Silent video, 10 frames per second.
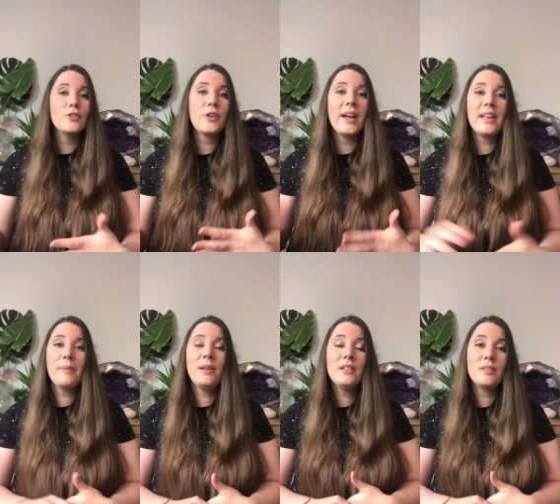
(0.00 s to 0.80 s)
try
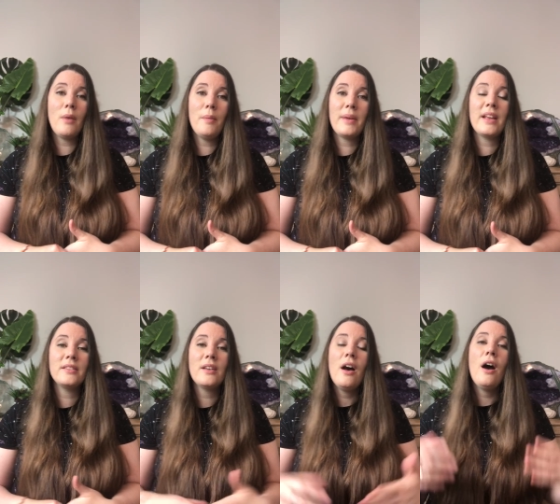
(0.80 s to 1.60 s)
keeping a small
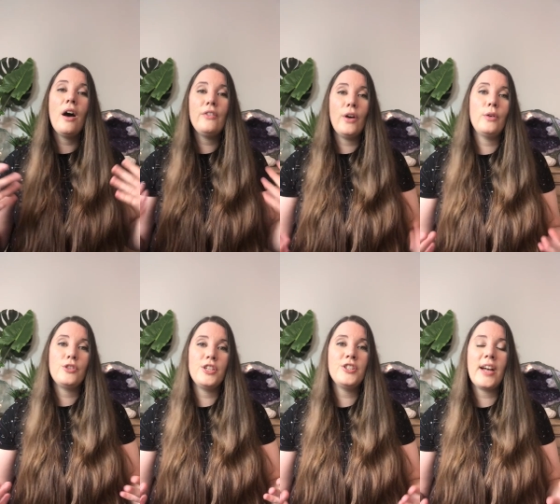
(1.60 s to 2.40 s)
piece of
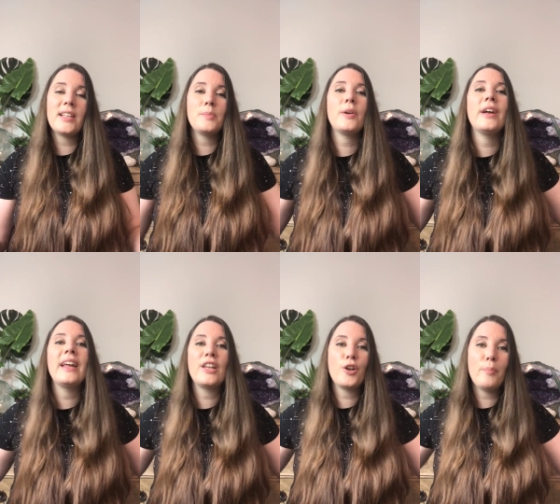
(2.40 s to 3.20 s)
Ocean Jasper
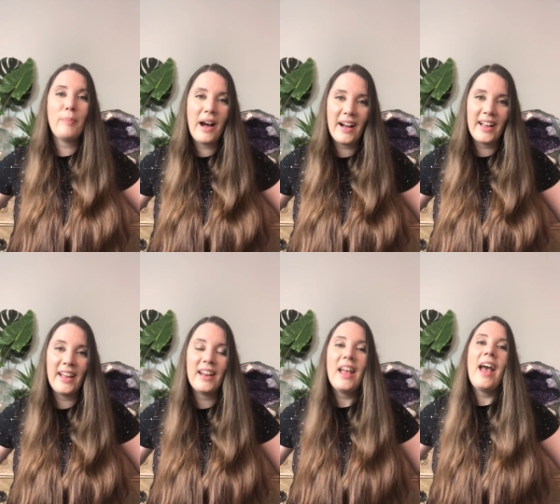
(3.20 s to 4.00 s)
in your pocket.